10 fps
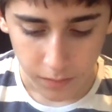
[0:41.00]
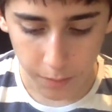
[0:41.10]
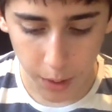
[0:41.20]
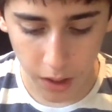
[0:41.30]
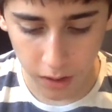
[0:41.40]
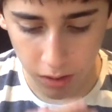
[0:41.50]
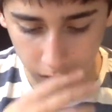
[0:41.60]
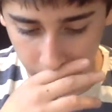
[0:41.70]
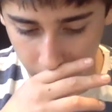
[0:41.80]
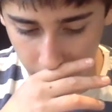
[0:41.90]
But
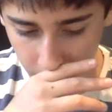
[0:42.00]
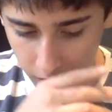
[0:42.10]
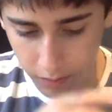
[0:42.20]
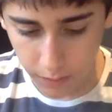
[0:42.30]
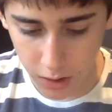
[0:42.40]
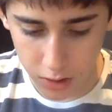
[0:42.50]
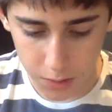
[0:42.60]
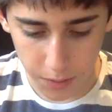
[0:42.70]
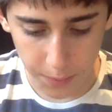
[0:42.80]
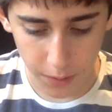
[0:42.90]
unlike
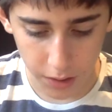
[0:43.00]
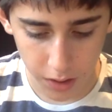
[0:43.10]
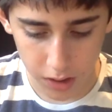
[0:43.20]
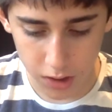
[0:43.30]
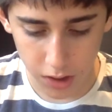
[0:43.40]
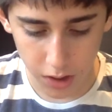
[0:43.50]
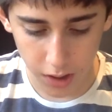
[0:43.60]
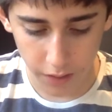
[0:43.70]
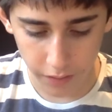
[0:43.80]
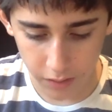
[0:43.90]
most people, Gershon
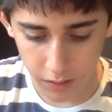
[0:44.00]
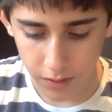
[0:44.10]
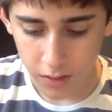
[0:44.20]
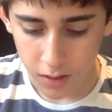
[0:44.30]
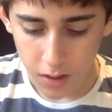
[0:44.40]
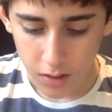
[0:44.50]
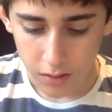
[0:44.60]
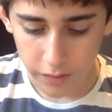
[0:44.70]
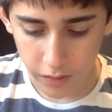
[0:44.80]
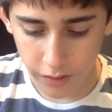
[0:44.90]
never
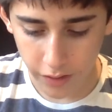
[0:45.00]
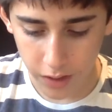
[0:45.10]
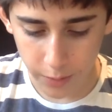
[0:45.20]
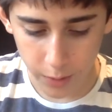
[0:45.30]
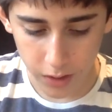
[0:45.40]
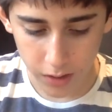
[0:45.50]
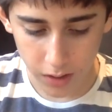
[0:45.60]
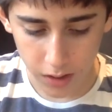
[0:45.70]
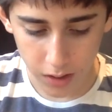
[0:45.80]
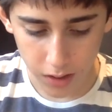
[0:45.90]
regretted what he
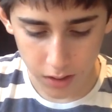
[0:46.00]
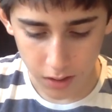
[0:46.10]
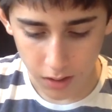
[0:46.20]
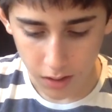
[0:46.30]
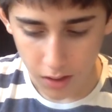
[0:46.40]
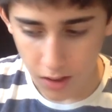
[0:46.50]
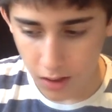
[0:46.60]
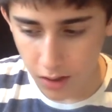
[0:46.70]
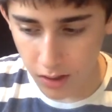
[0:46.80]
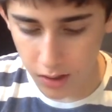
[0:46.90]
did.
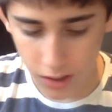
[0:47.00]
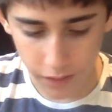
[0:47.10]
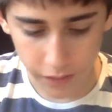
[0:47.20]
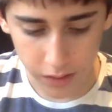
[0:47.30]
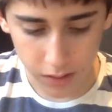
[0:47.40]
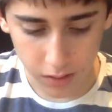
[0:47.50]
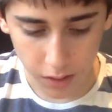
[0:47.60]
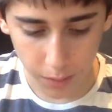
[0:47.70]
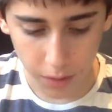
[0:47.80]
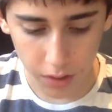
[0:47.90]
He never
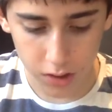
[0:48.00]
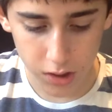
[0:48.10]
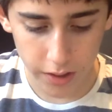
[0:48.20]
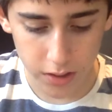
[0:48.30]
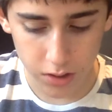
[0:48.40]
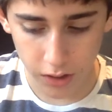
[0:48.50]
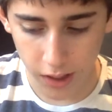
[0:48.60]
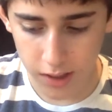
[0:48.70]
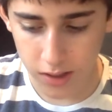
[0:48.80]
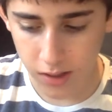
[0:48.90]
apologized or
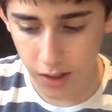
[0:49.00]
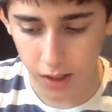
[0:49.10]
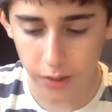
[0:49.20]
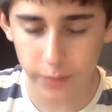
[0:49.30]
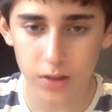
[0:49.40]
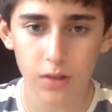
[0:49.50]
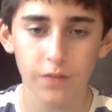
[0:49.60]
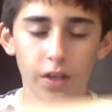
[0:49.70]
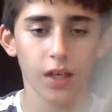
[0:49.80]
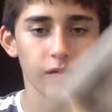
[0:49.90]
asked anyone's
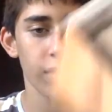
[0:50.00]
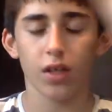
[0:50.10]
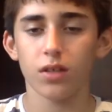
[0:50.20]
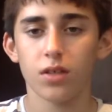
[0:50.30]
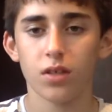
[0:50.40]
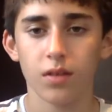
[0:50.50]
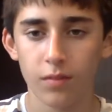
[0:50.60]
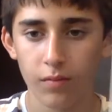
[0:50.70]
forgiveness.